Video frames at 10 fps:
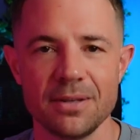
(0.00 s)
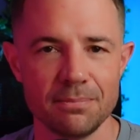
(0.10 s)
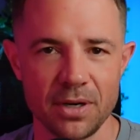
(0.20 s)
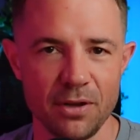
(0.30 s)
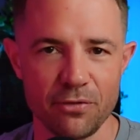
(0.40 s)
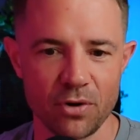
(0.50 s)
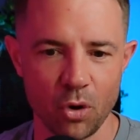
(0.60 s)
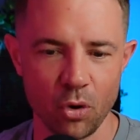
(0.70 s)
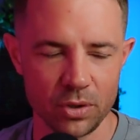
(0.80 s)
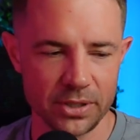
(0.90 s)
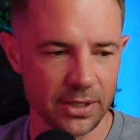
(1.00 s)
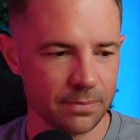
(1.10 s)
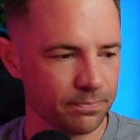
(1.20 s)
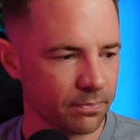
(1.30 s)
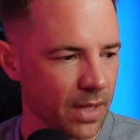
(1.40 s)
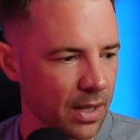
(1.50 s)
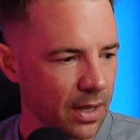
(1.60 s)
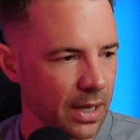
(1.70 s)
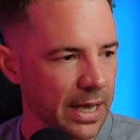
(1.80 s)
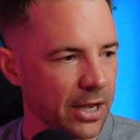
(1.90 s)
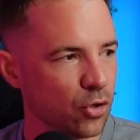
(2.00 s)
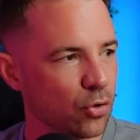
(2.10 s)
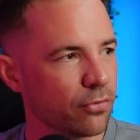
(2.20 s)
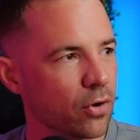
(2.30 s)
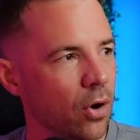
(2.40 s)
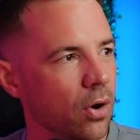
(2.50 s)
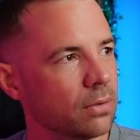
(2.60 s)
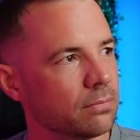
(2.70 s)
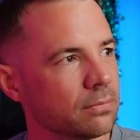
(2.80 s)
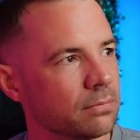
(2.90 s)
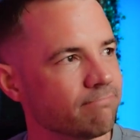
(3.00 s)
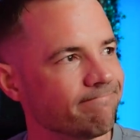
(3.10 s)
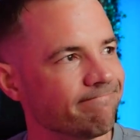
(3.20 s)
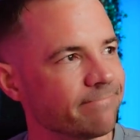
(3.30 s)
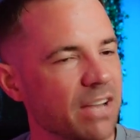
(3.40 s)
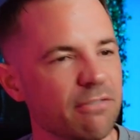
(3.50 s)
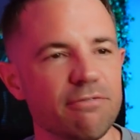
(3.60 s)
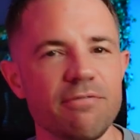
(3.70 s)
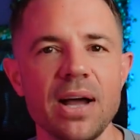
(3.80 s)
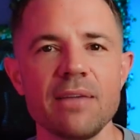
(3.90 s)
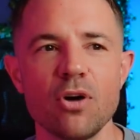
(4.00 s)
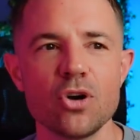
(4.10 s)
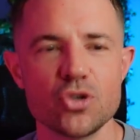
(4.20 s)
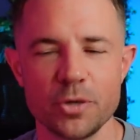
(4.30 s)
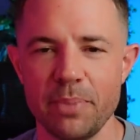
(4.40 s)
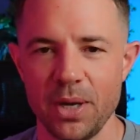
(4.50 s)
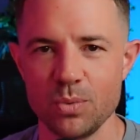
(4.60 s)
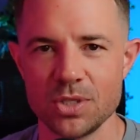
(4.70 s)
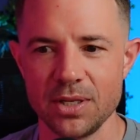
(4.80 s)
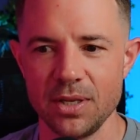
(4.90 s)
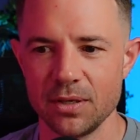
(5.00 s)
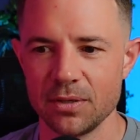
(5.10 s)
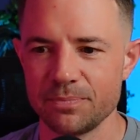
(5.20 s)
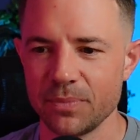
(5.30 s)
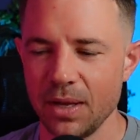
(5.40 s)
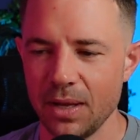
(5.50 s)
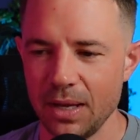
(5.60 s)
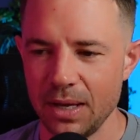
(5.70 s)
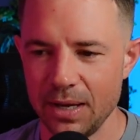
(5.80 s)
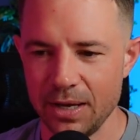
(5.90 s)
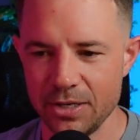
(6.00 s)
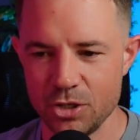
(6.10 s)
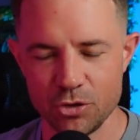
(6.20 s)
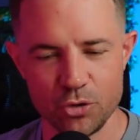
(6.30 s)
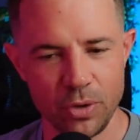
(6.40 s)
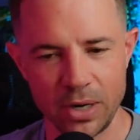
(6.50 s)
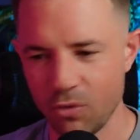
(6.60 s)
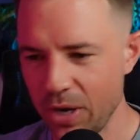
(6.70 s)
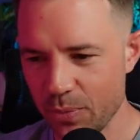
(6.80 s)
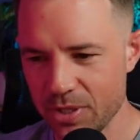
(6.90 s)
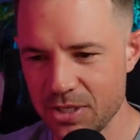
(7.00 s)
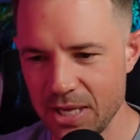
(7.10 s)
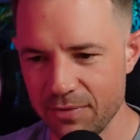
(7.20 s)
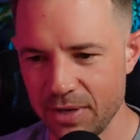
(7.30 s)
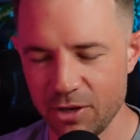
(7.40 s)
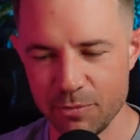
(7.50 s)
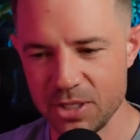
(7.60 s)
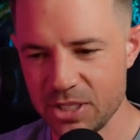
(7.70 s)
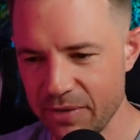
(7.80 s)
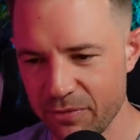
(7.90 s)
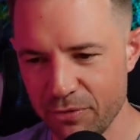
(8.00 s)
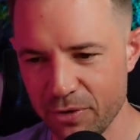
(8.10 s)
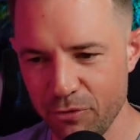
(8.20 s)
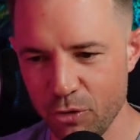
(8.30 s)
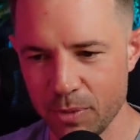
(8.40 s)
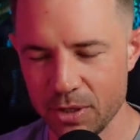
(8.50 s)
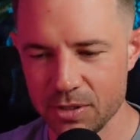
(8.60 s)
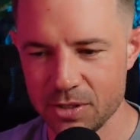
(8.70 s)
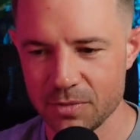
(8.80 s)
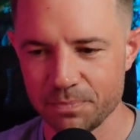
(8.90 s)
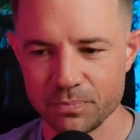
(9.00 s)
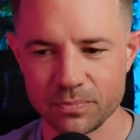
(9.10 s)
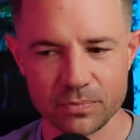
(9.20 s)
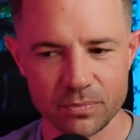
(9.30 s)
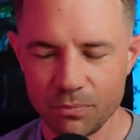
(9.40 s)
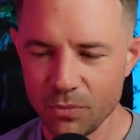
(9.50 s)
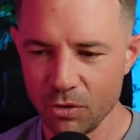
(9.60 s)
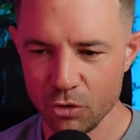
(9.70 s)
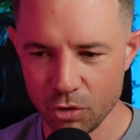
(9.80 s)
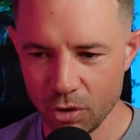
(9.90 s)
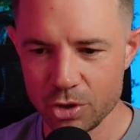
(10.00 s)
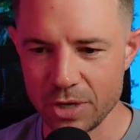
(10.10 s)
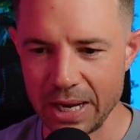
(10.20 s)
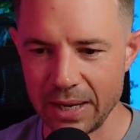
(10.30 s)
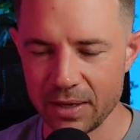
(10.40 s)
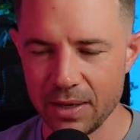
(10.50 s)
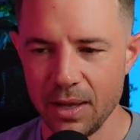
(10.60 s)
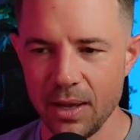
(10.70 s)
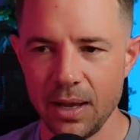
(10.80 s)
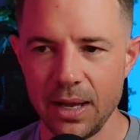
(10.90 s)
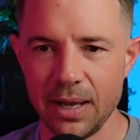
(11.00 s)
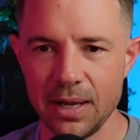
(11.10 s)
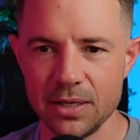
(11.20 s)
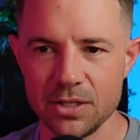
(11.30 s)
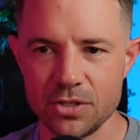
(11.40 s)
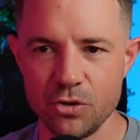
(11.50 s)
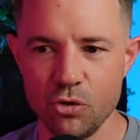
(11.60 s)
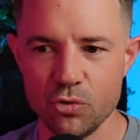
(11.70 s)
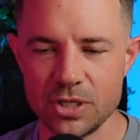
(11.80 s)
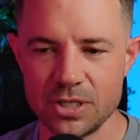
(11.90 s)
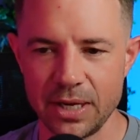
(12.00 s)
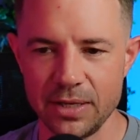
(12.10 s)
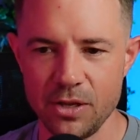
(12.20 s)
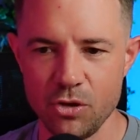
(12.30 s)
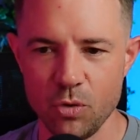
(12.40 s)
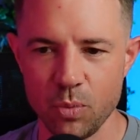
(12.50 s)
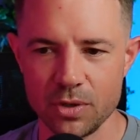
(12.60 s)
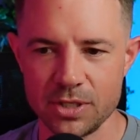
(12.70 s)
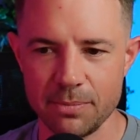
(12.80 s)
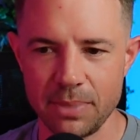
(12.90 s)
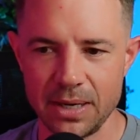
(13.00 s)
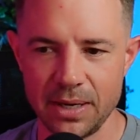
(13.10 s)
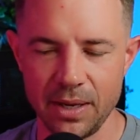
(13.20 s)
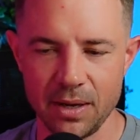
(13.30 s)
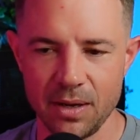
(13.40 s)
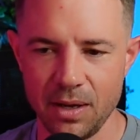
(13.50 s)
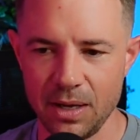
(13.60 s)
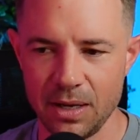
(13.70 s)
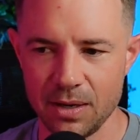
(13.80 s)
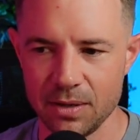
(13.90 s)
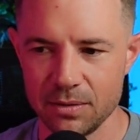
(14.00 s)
money for a holiday, and you've got £500 in there, and you're doing great with saving. You've been saving for a few months. You're on track, and you decide that you want to buy a